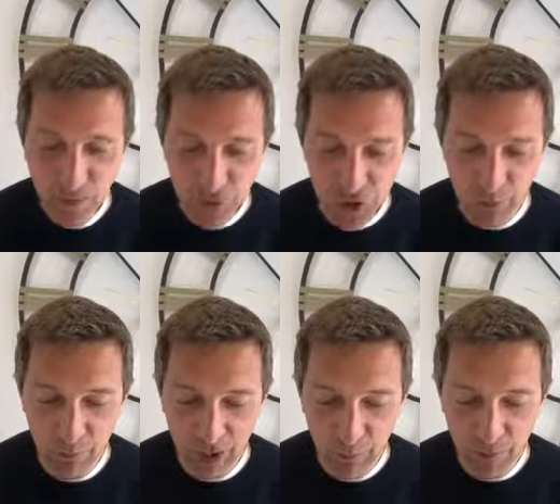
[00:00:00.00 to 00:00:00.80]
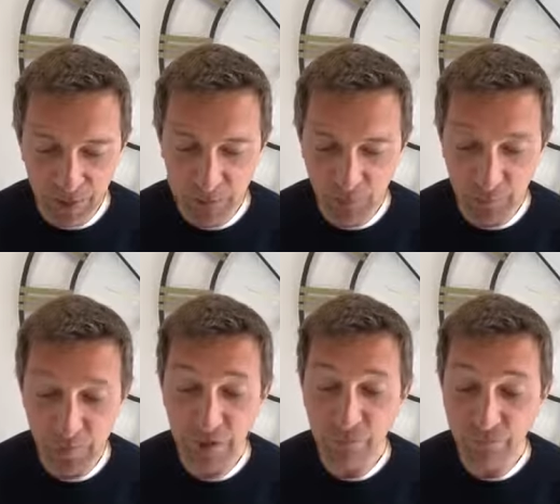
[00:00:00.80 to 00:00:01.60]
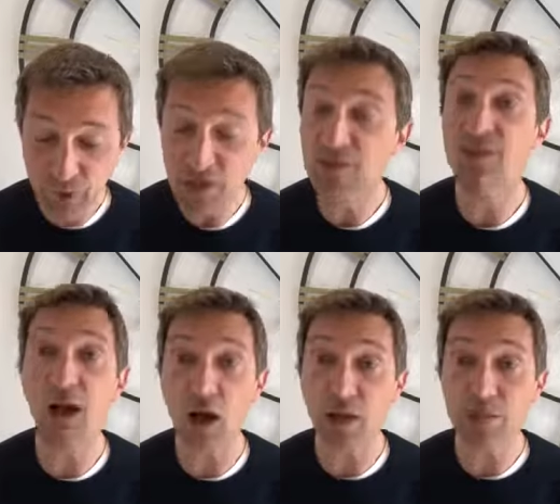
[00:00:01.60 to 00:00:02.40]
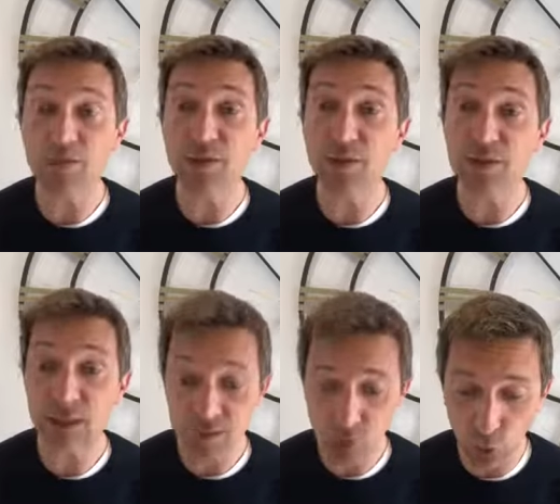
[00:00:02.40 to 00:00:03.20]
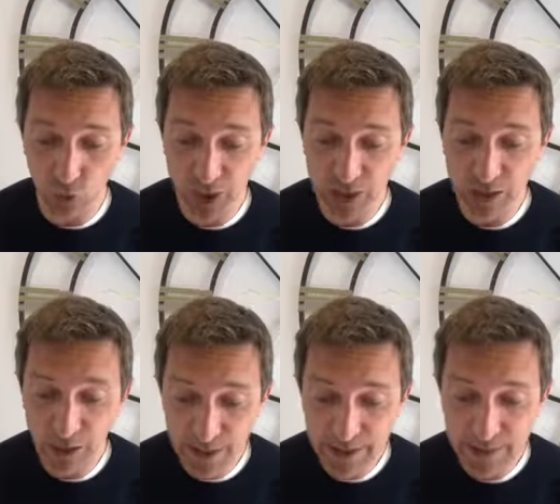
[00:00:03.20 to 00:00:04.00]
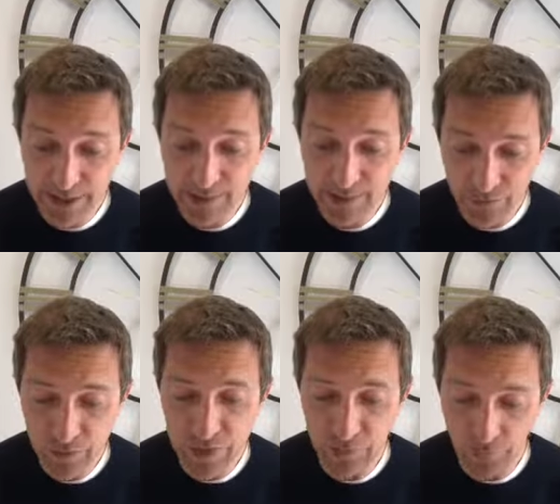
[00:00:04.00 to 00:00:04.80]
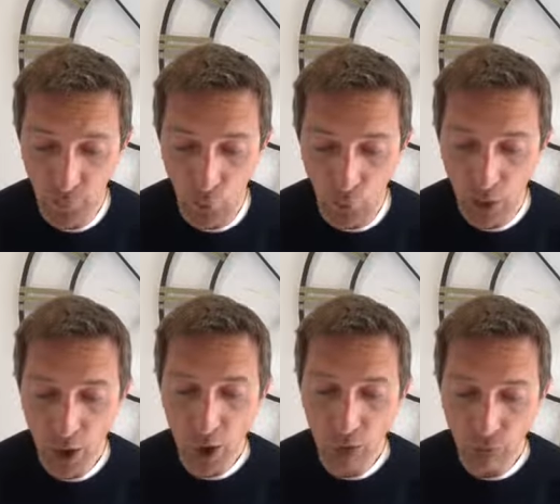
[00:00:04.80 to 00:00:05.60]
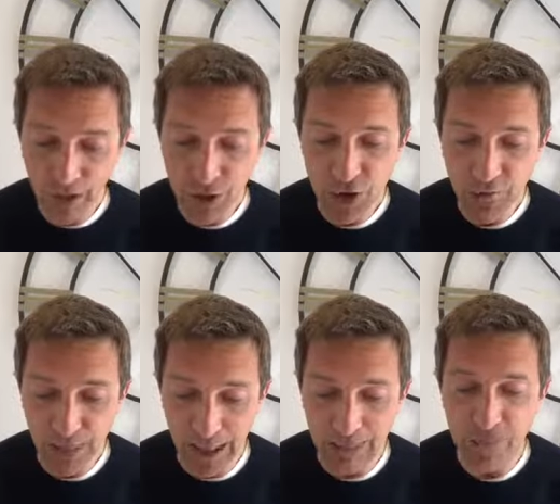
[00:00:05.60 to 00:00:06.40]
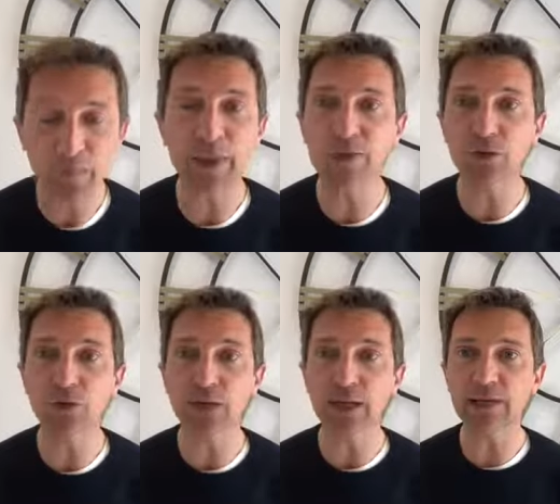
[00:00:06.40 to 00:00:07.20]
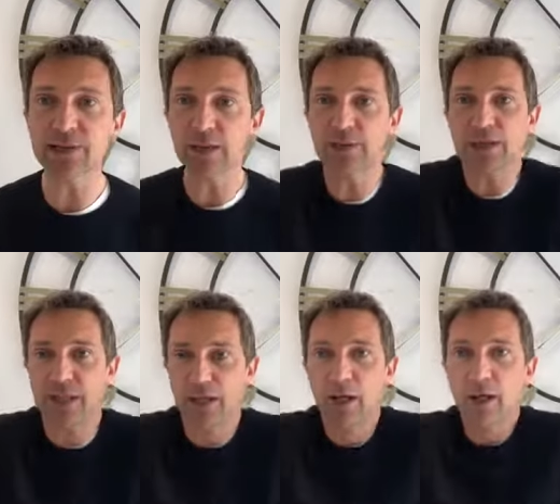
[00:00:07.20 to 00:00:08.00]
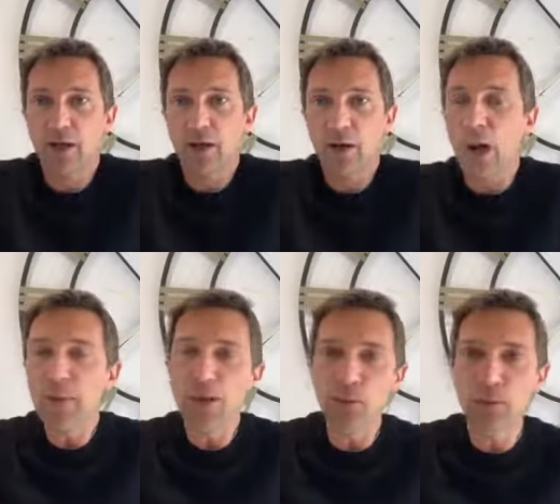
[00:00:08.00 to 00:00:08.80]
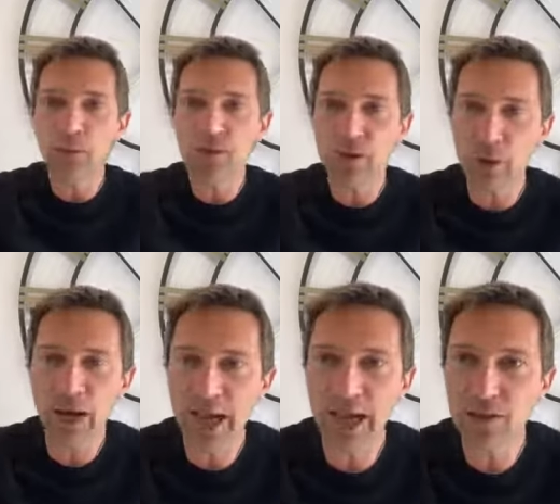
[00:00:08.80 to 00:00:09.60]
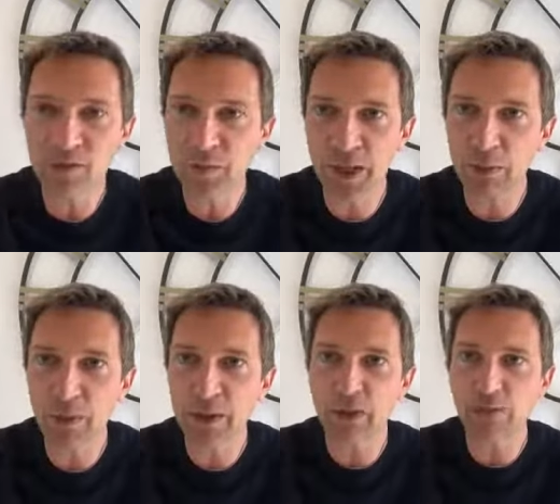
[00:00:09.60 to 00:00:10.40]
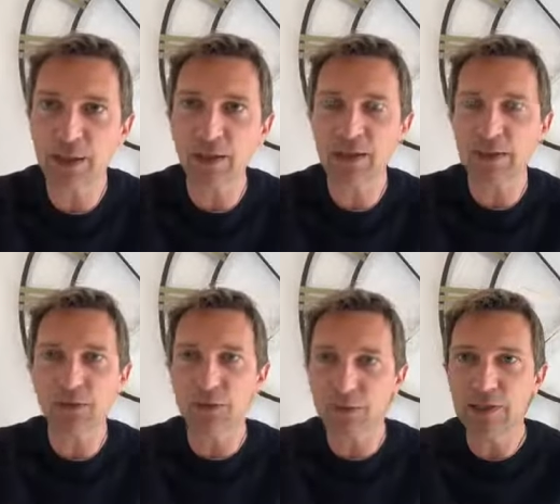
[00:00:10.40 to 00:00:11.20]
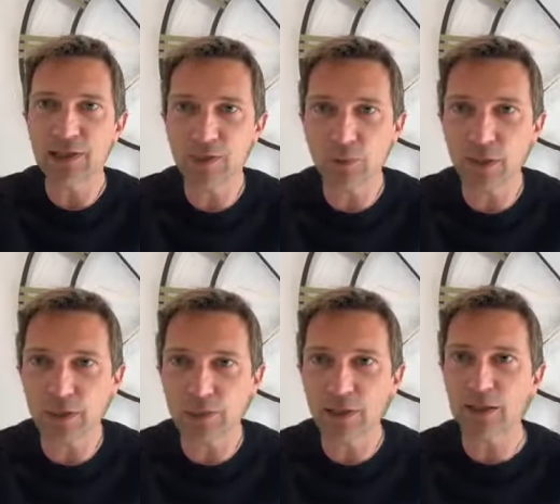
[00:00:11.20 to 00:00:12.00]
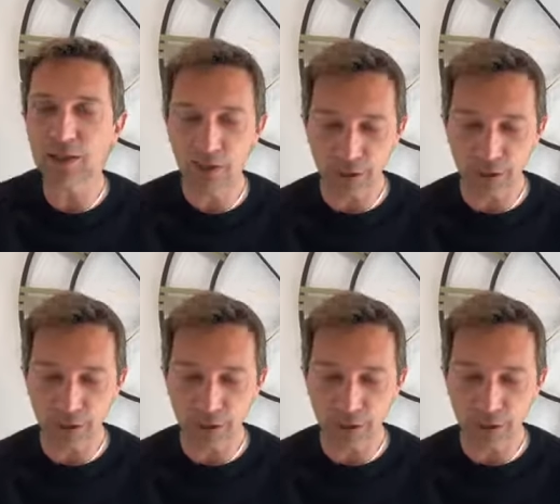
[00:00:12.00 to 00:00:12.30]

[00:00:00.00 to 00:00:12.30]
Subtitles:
The German brand will thus offer, for the first time since its launch in 1974, a range of games based on Greek antiquity. I mean, we were so ahead of Playmobil realising that Greece is the word, right?